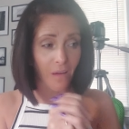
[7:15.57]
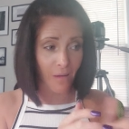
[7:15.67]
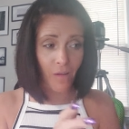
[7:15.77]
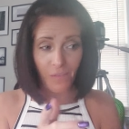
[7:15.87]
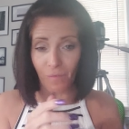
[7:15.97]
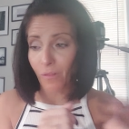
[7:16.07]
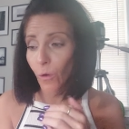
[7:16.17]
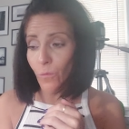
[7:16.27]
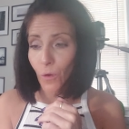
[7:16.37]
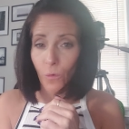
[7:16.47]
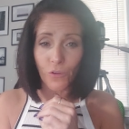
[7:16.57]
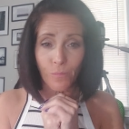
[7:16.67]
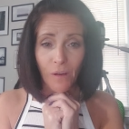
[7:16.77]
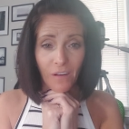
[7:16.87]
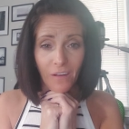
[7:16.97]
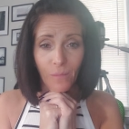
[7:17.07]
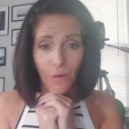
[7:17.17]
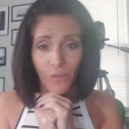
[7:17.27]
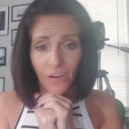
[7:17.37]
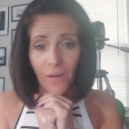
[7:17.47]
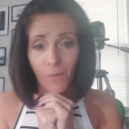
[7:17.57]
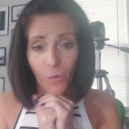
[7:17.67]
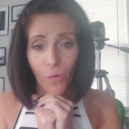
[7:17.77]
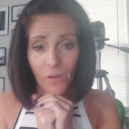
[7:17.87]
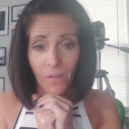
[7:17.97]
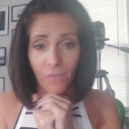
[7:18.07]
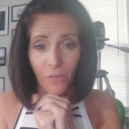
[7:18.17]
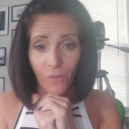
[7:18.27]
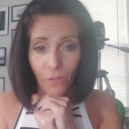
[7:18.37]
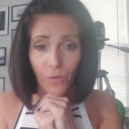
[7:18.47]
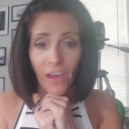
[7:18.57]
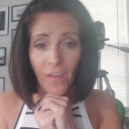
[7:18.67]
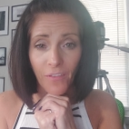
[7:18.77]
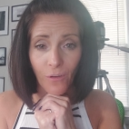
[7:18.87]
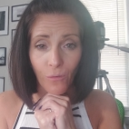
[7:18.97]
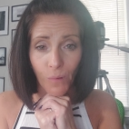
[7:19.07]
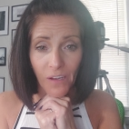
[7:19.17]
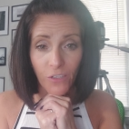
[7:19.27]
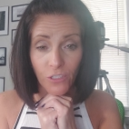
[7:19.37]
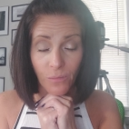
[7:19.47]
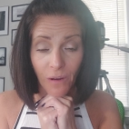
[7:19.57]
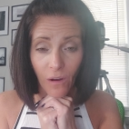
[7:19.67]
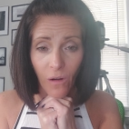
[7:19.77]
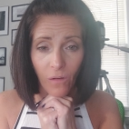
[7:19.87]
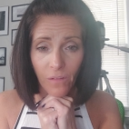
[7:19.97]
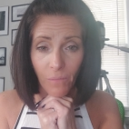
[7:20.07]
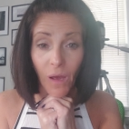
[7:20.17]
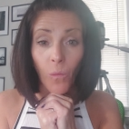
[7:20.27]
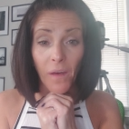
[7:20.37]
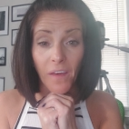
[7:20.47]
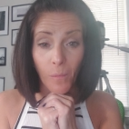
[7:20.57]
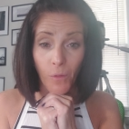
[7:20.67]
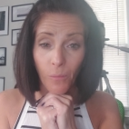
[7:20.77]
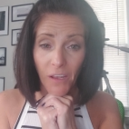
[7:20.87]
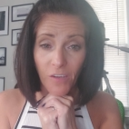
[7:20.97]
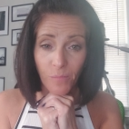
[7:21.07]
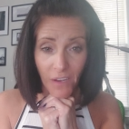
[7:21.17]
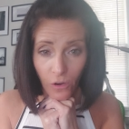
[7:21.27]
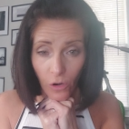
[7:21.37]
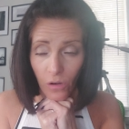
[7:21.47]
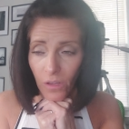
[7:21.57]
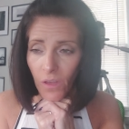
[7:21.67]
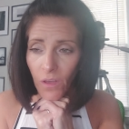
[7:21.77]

uh, notice about it in the middle of the day. I'm going in for another catheter ablation in my heart. Might wake up with a pacemaker.